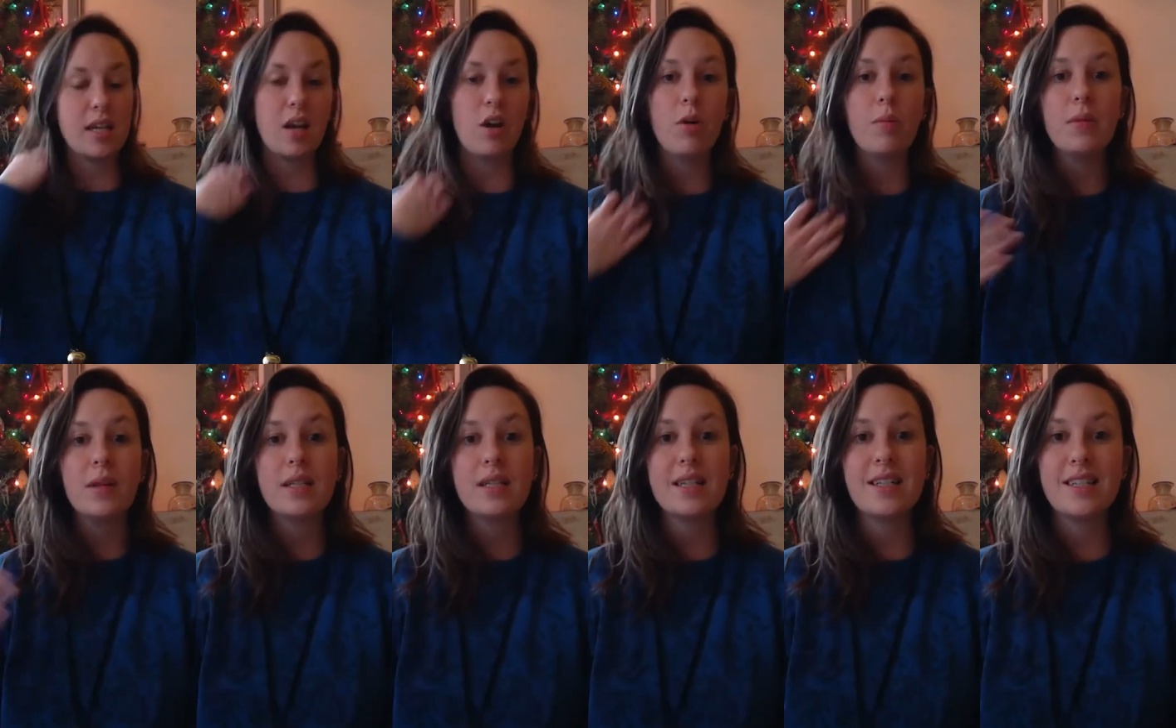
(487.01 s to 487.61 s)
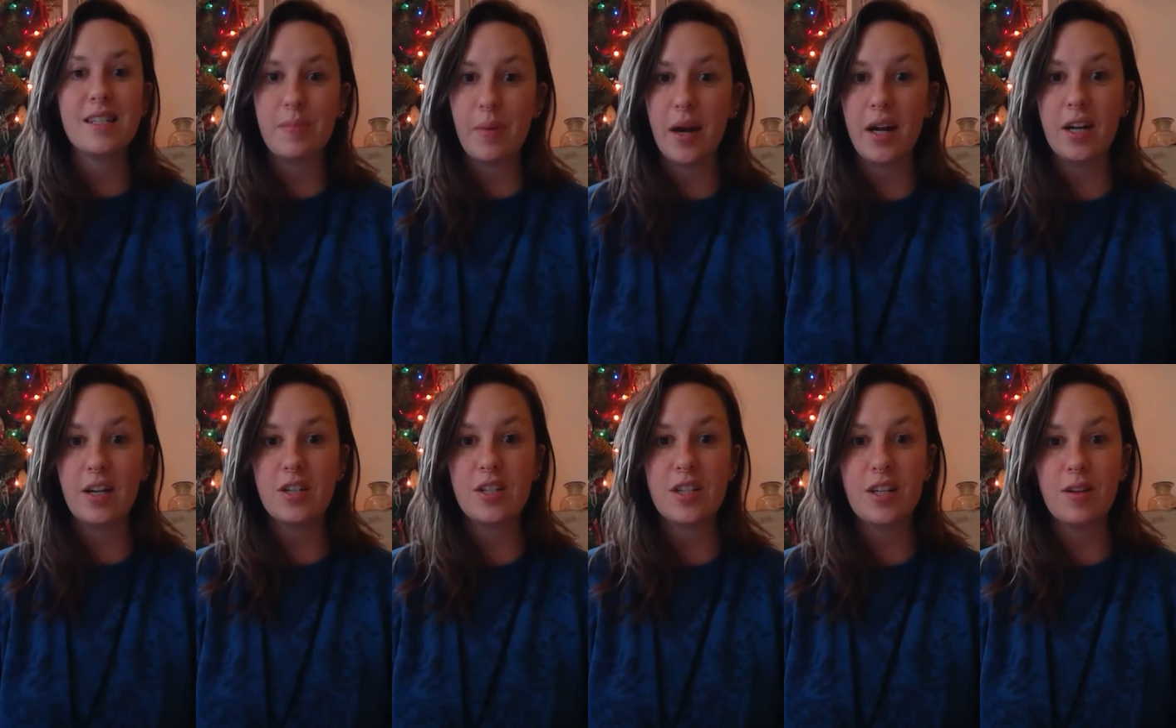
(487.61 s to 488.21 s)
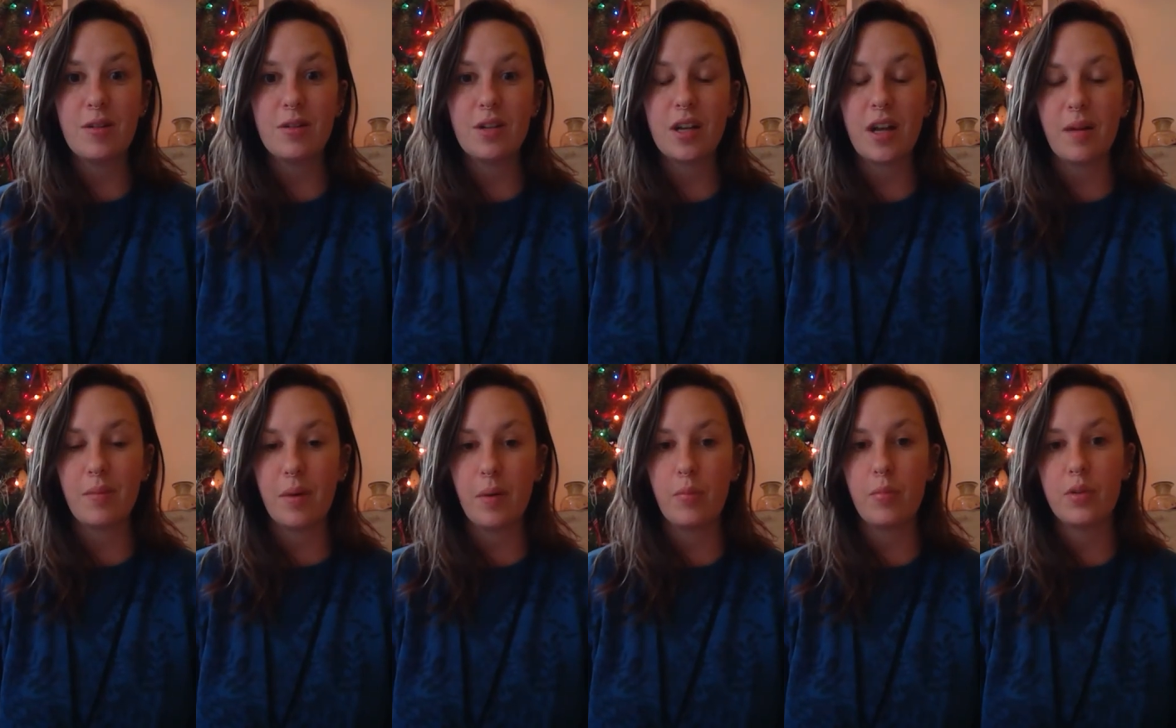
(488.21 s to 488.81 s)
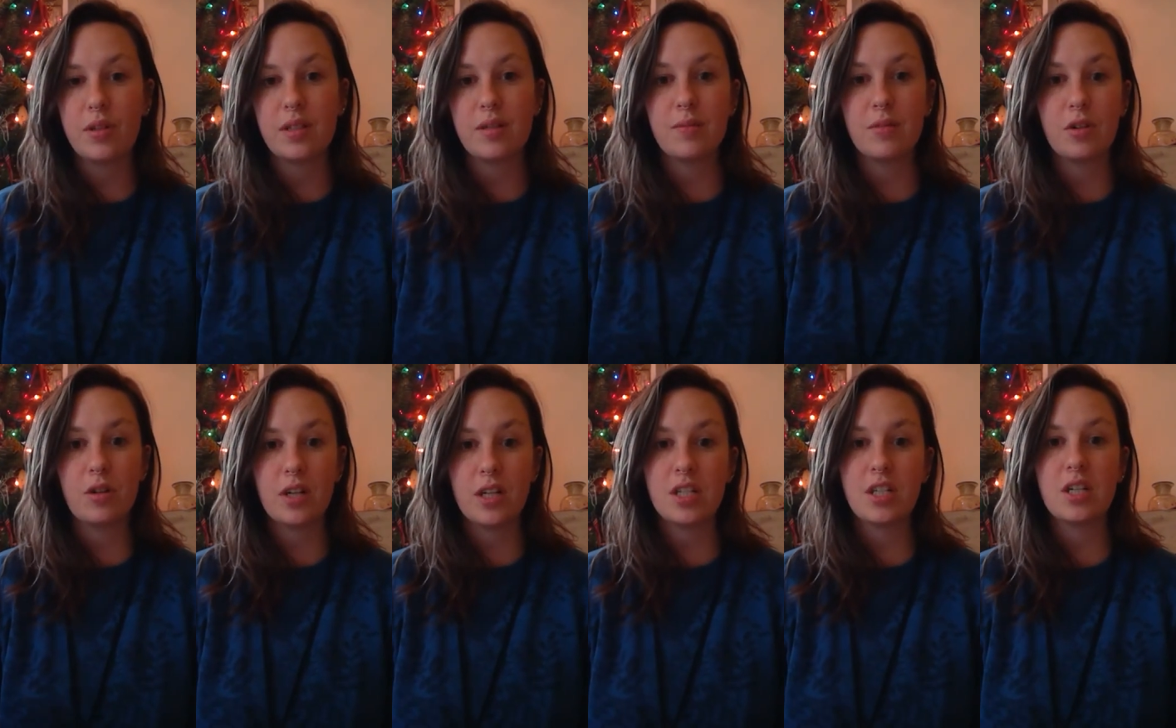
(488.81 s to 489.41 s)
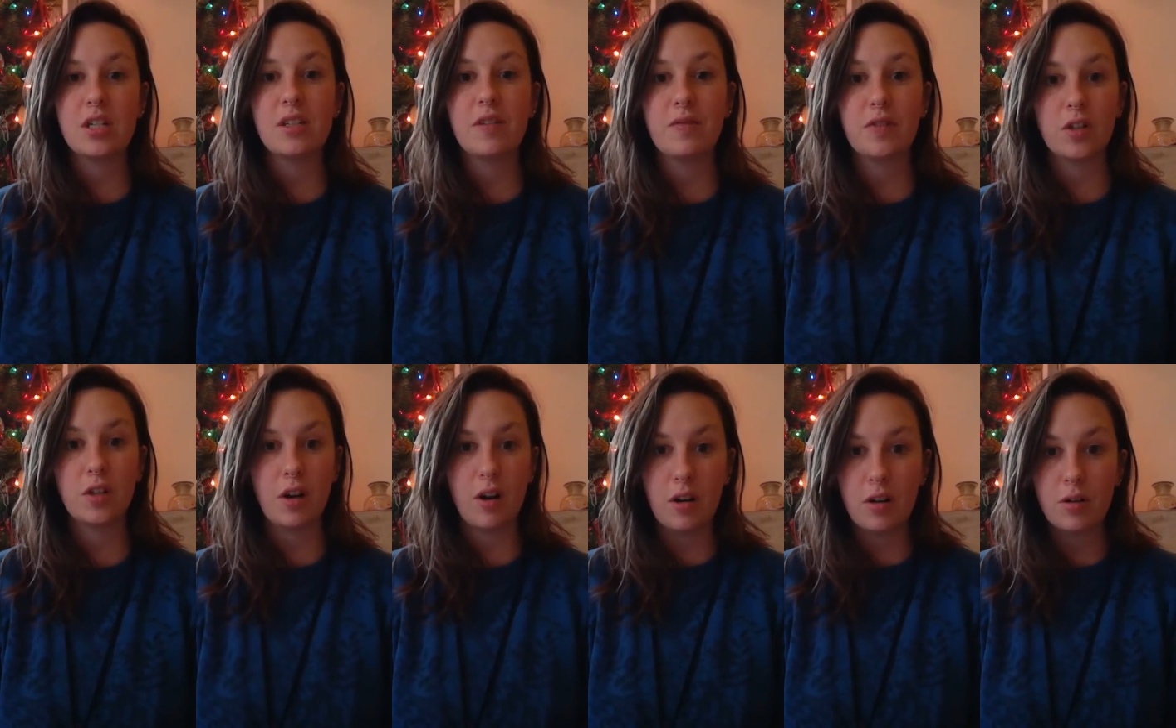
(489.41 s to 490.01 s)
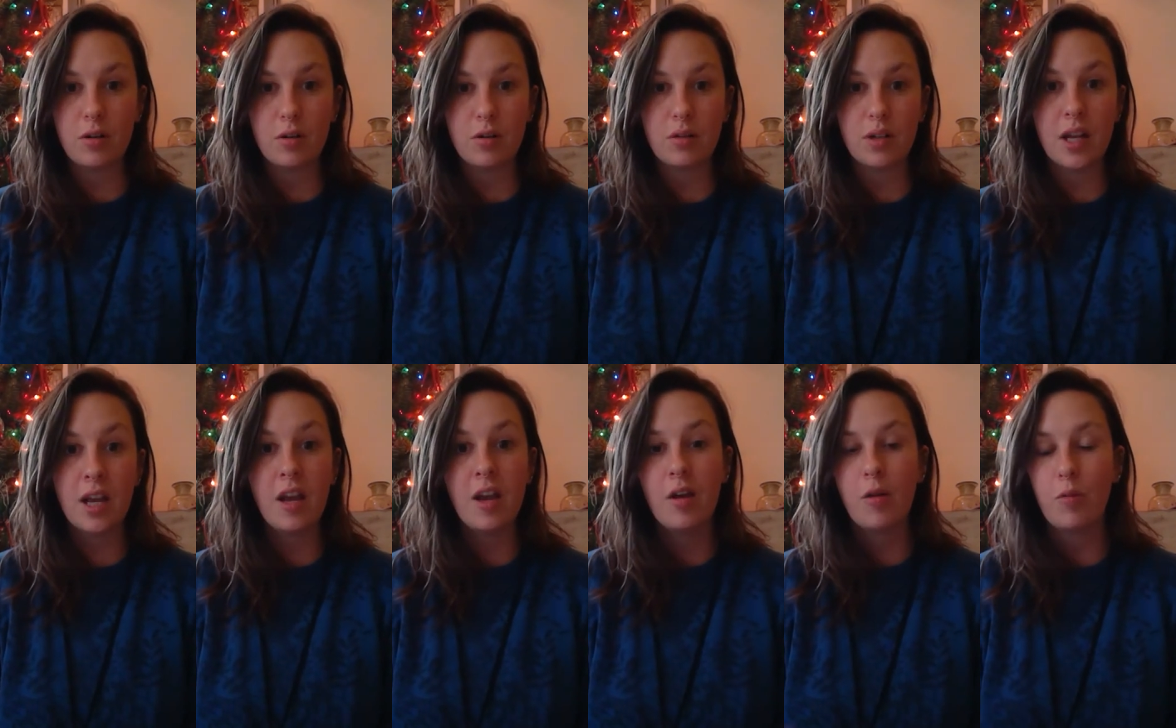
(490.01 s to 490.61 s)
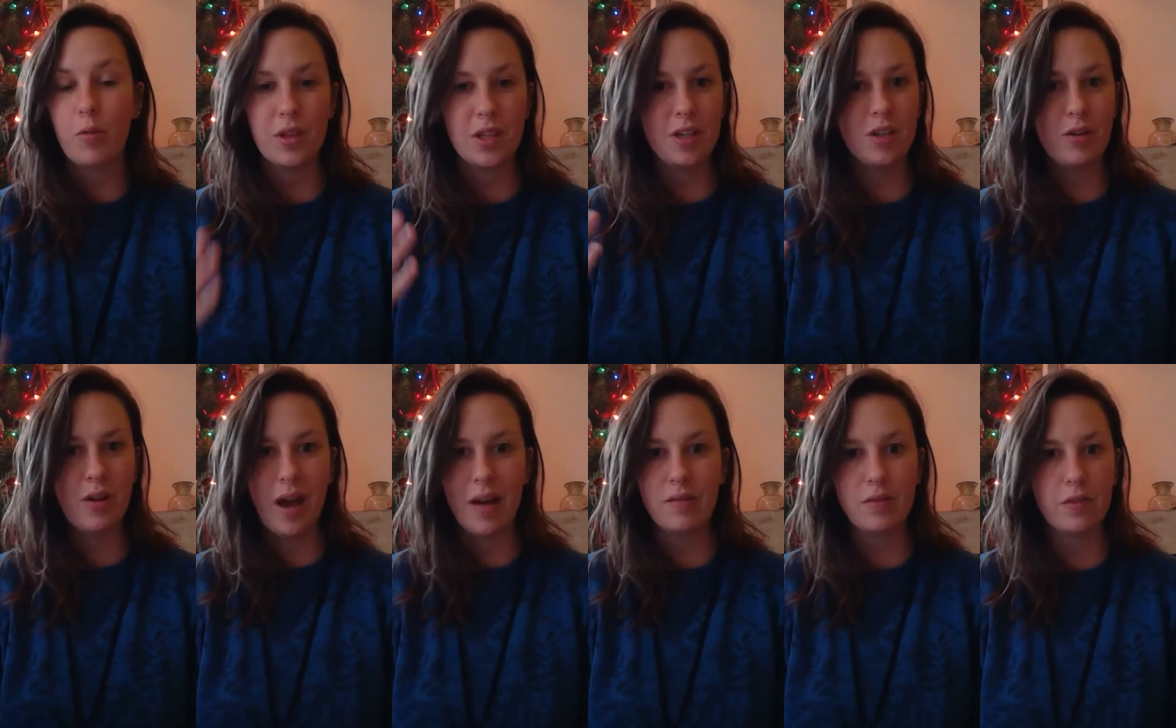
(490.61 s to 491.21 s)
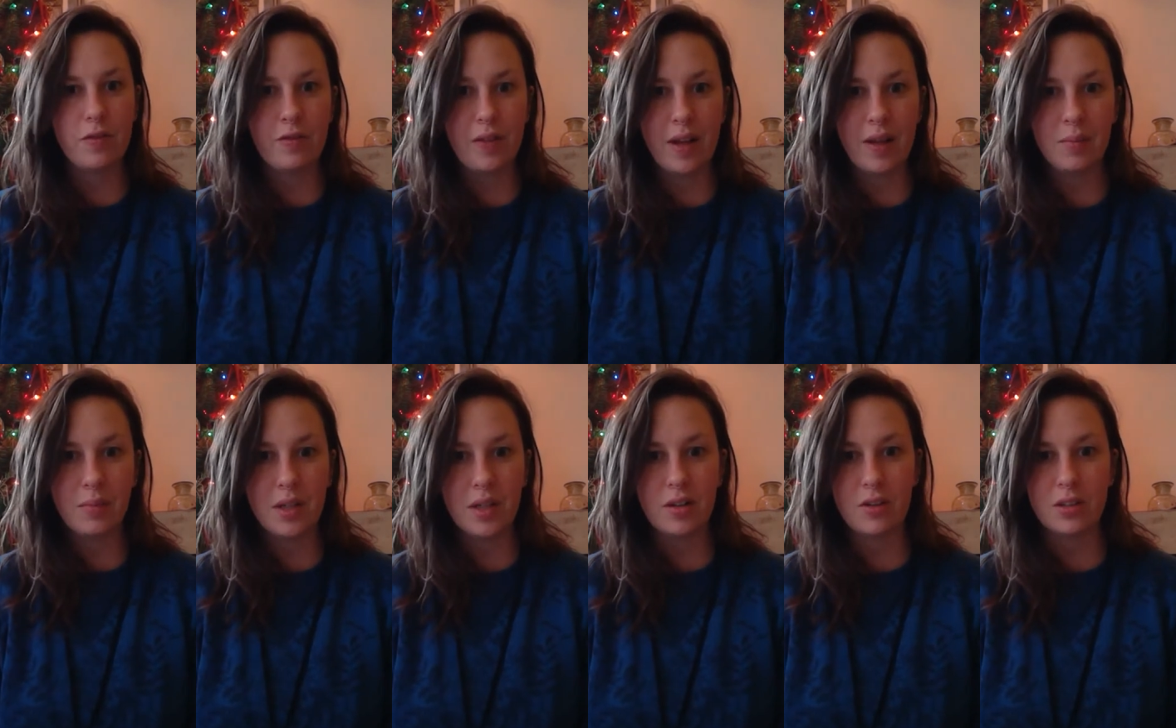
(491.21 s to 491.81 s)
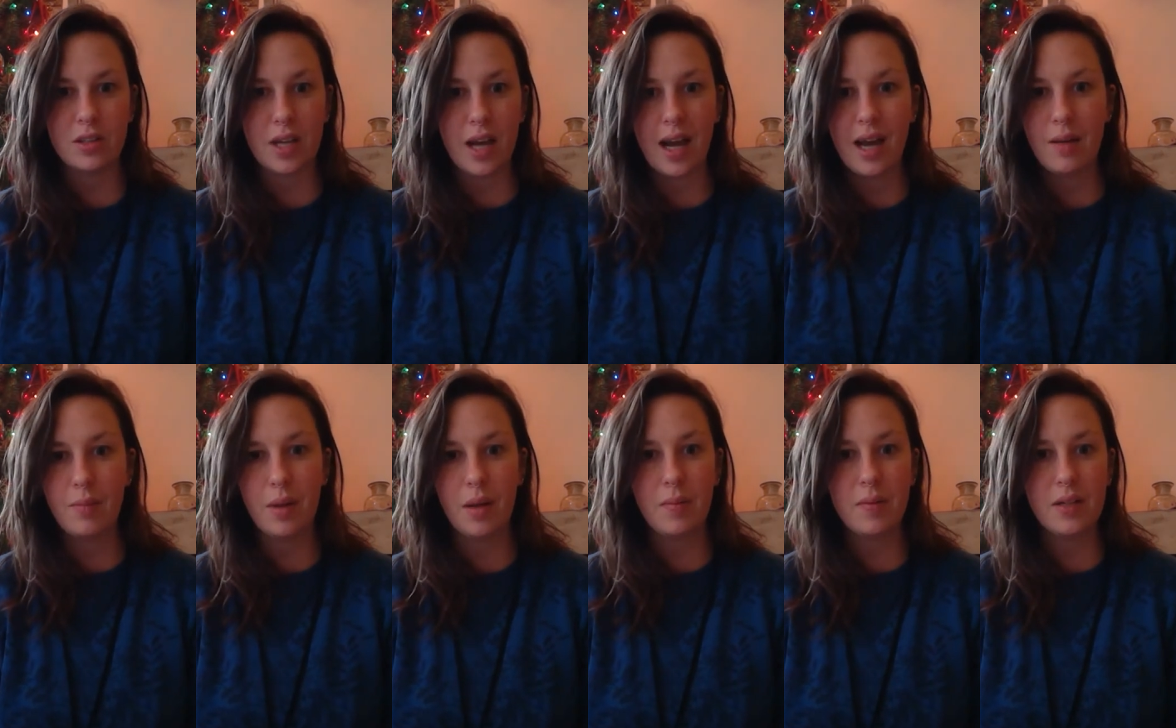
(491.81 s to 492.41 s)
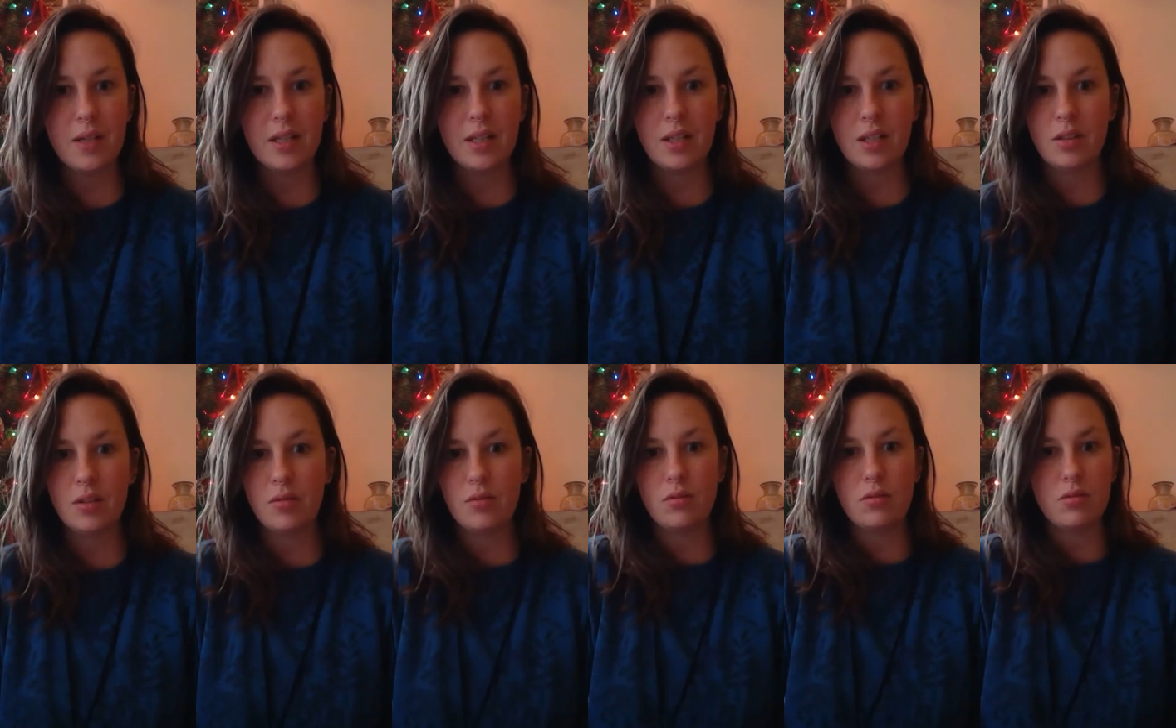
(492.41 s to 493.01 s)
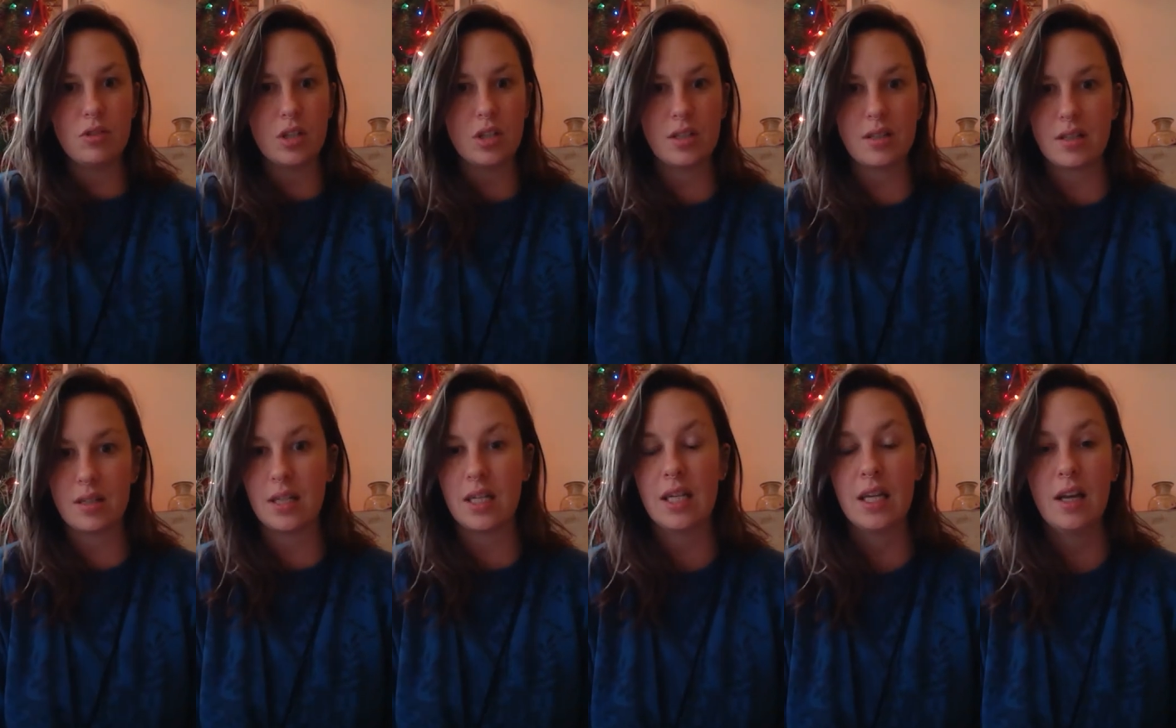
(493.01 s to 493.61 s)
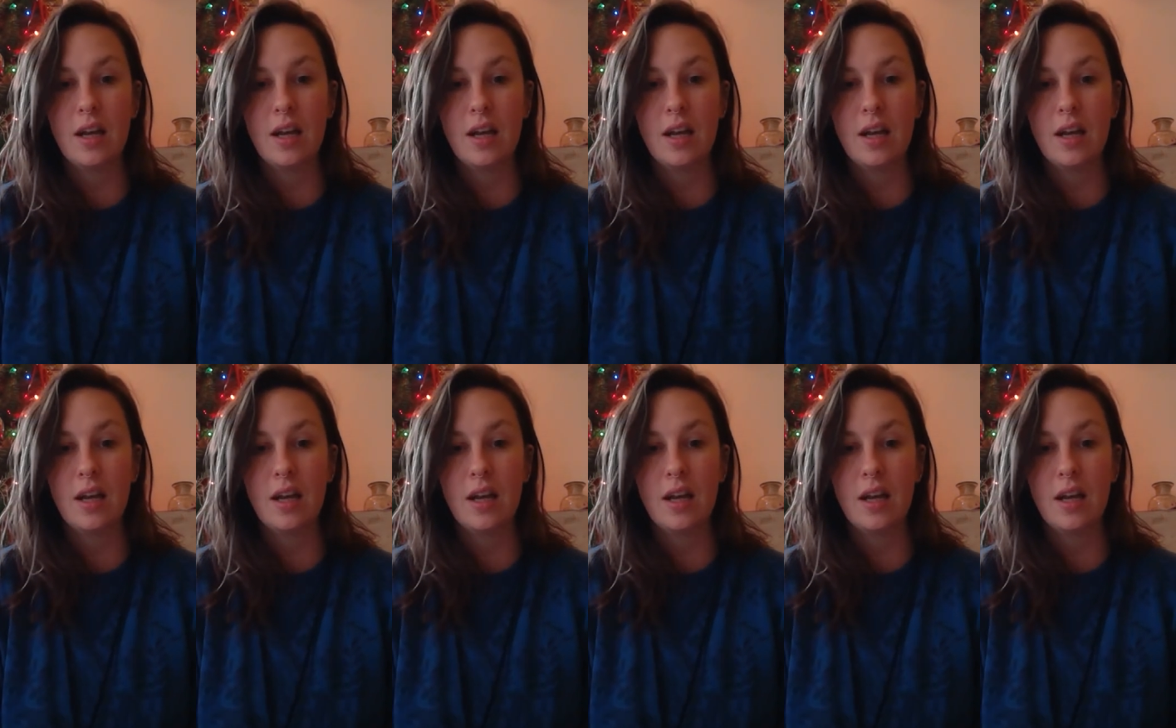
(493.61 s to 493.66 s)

I hope this inspires you to come up with some traditions of your own, whether you have a family or not. Maybe you're just